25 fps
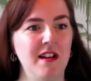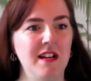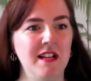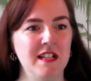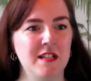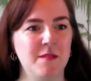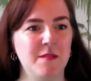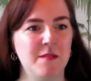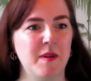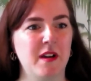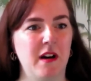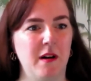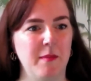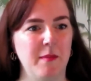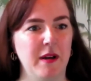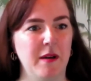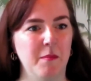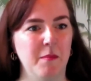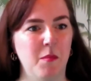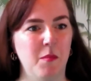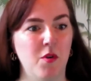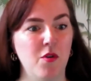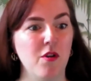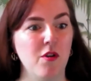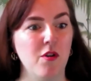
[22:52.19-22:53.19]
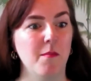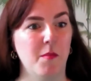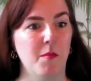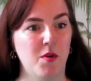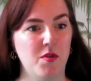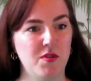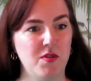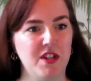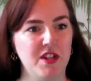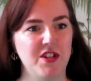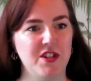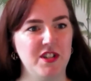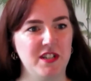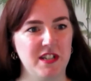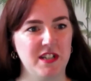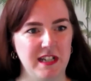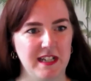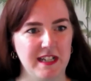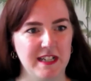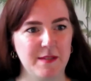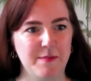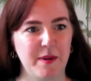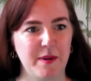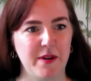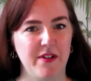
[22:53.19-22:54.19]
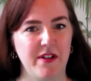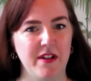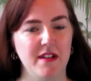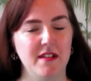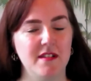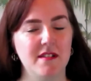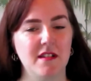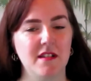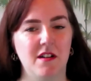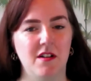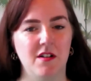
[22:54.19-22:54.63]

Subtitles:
It's becoming more and more digital experience,